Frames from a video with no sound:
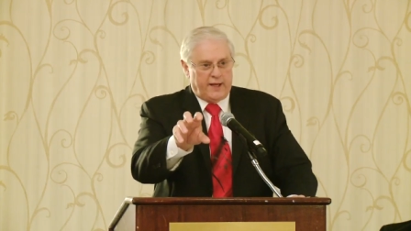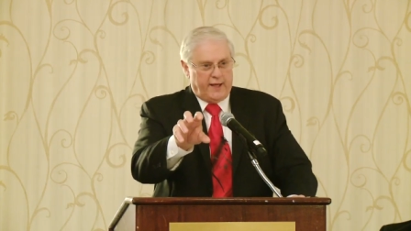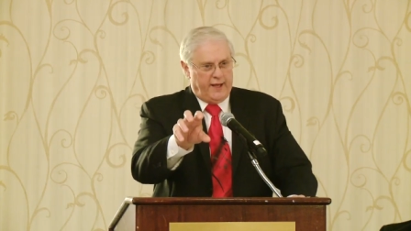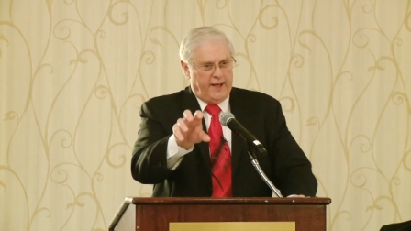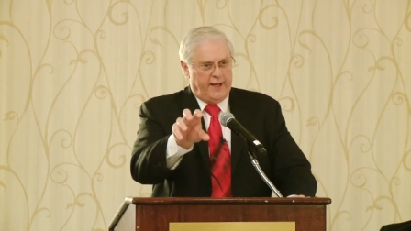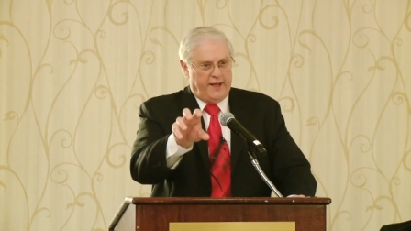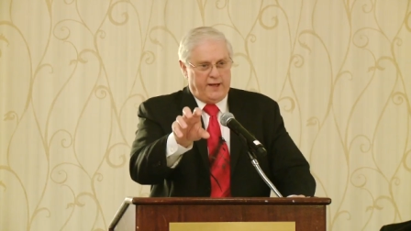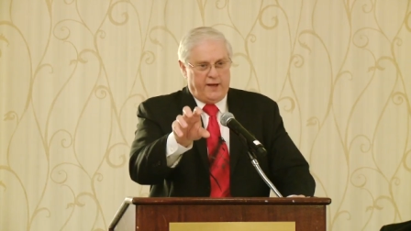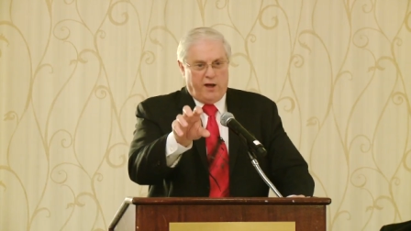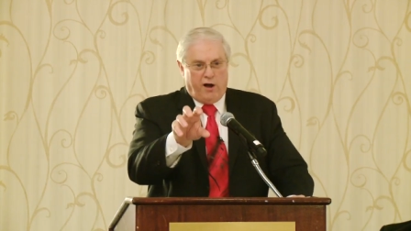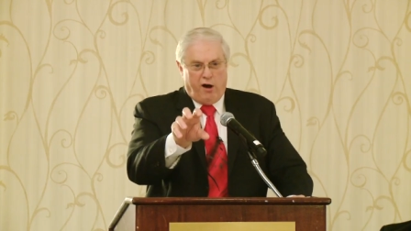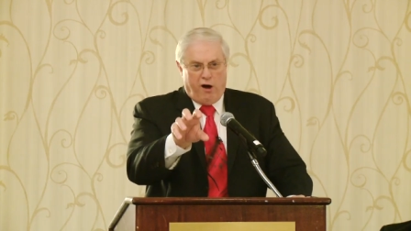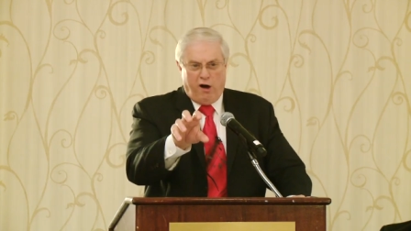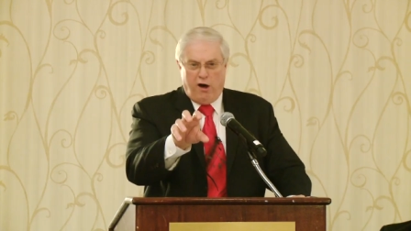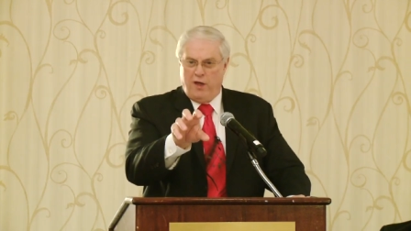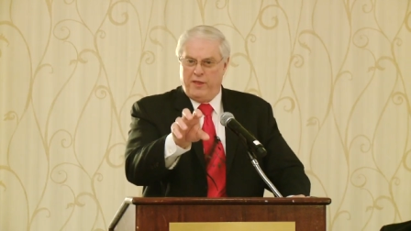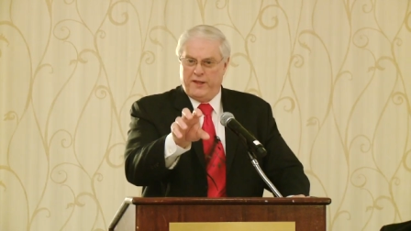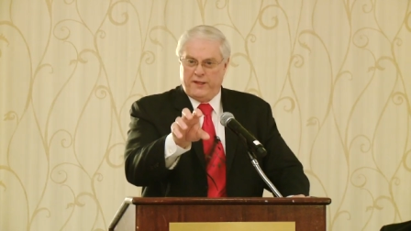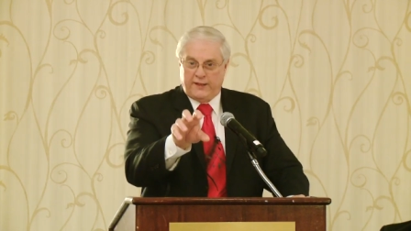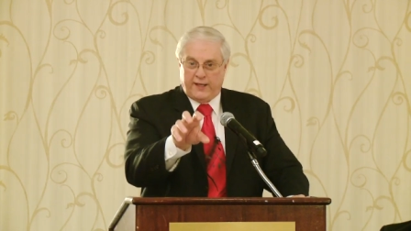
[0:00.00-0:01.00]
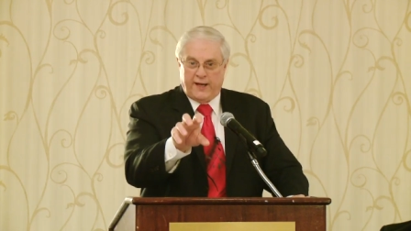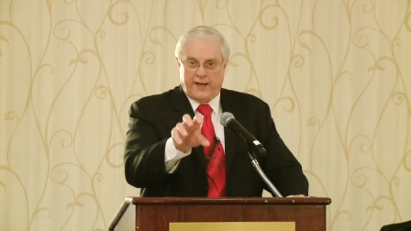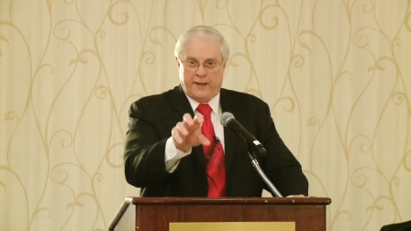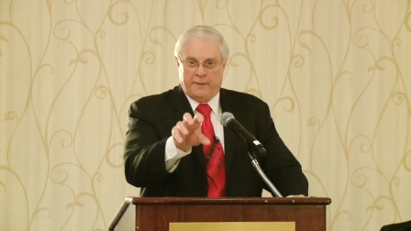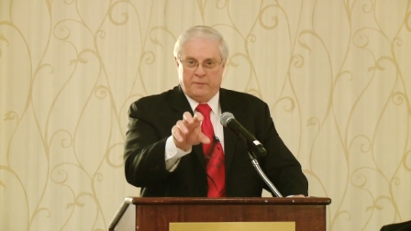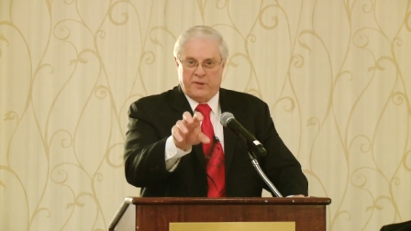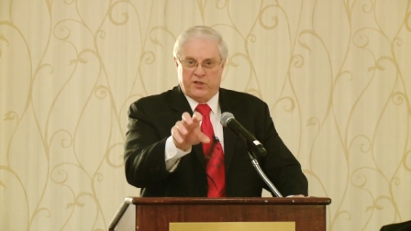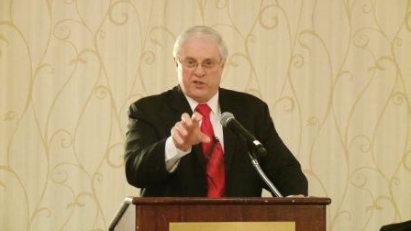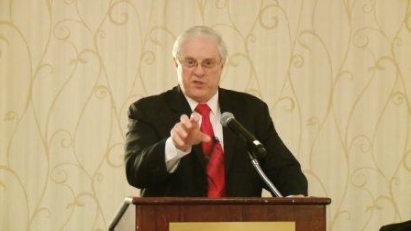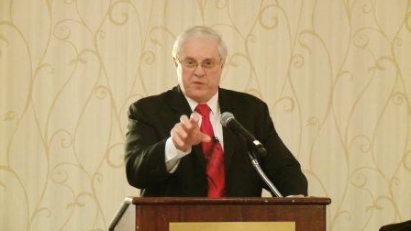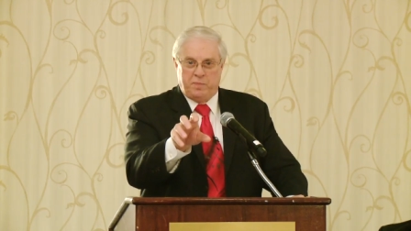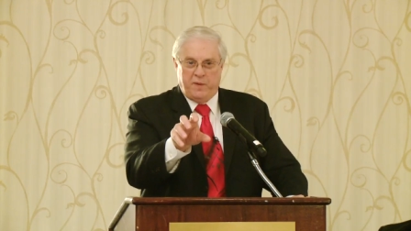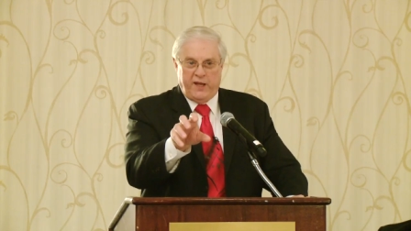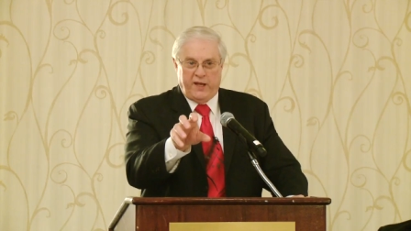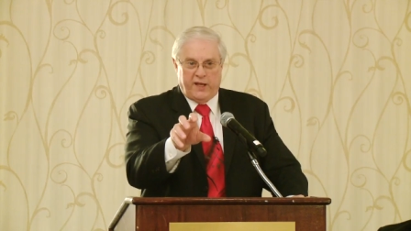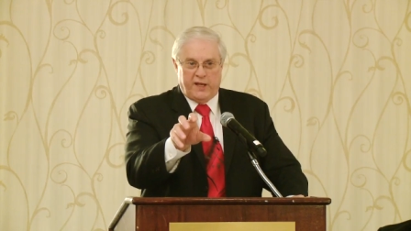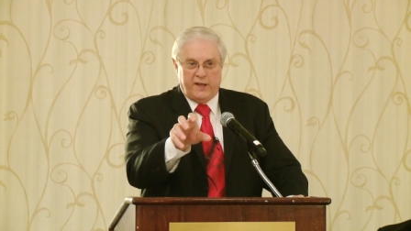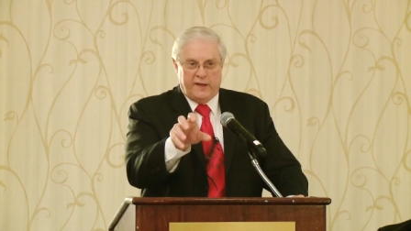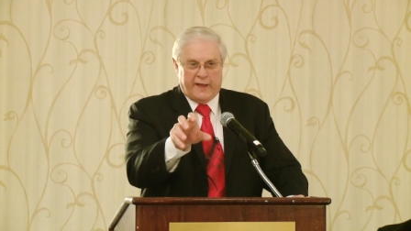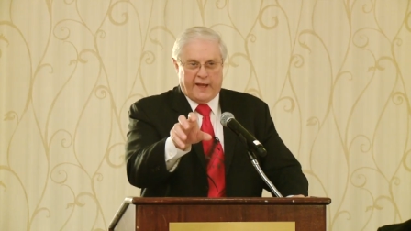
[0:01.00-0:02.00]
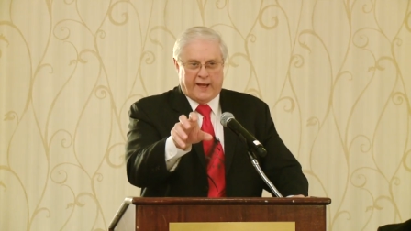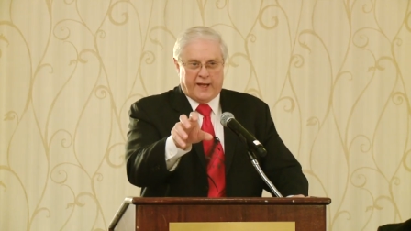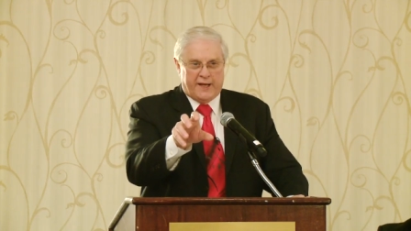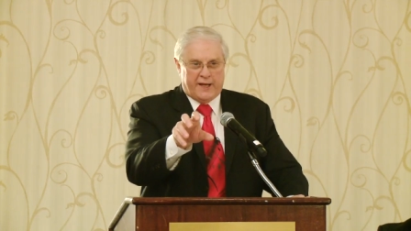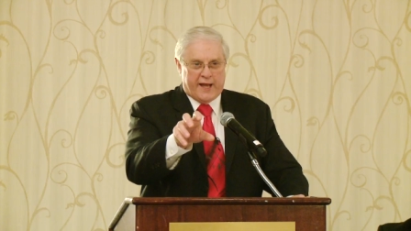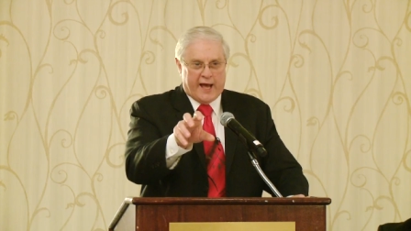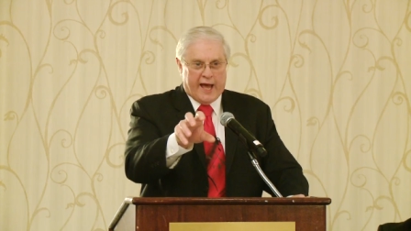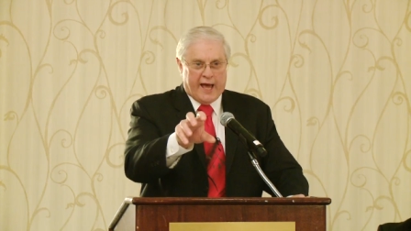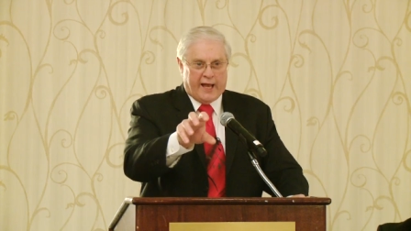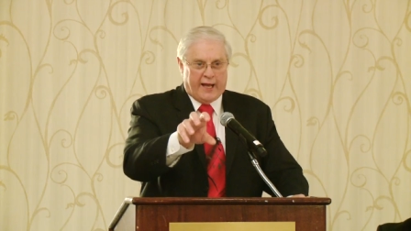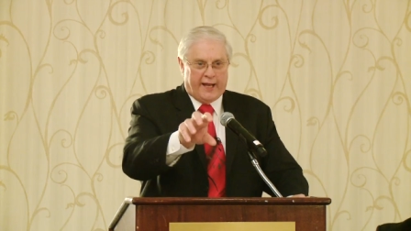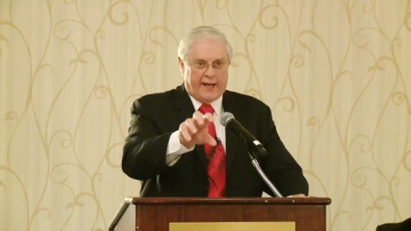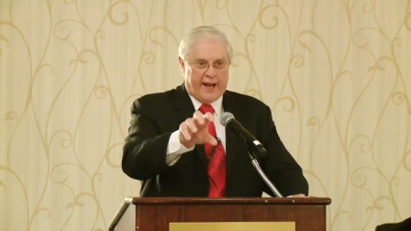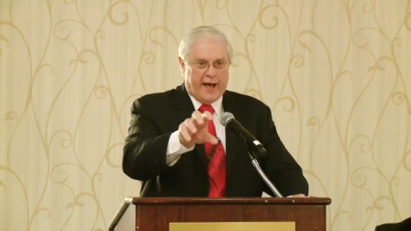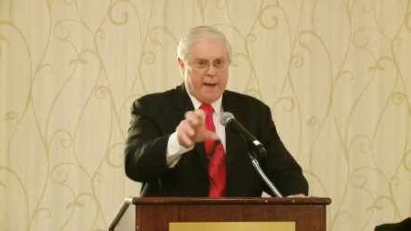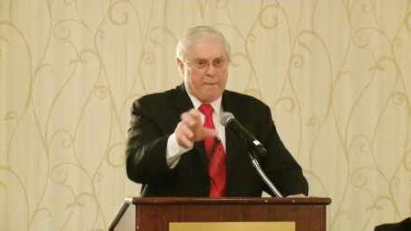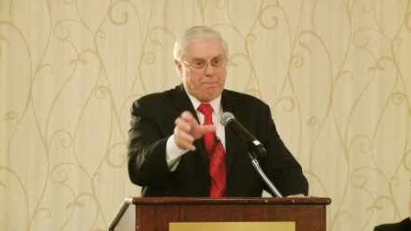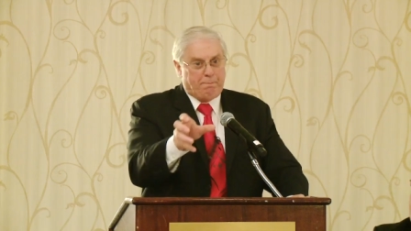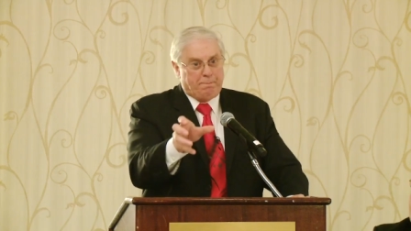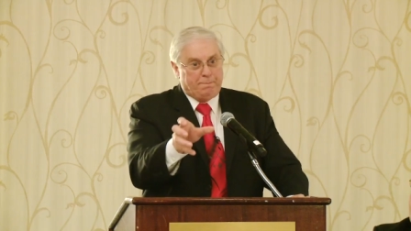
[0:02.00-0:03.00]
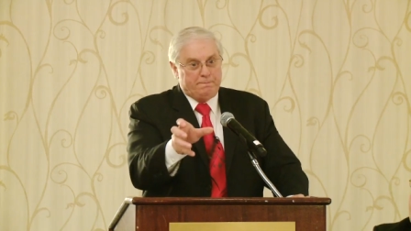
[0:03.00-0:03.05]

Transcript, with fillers: And all the time they're speaking, they can dial it up